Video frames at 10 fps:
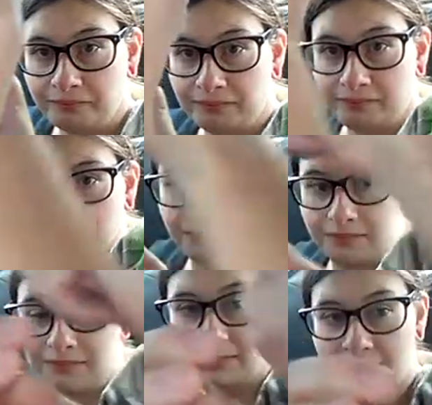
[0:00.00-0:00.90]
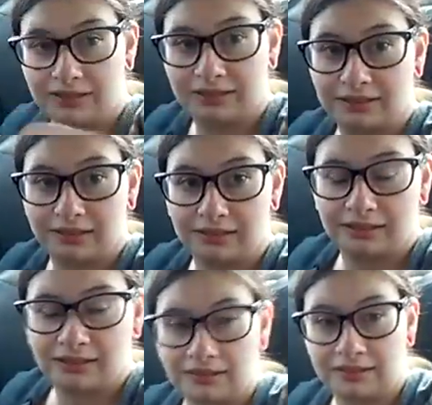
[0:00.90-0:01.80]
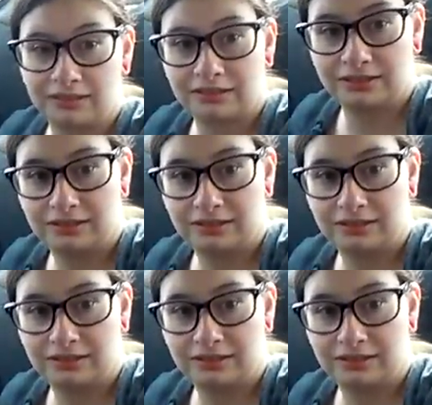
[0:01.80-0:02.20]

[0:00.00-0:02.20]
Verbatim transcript: Trying my, to clean my, my, earring, damn it! My viewers want to know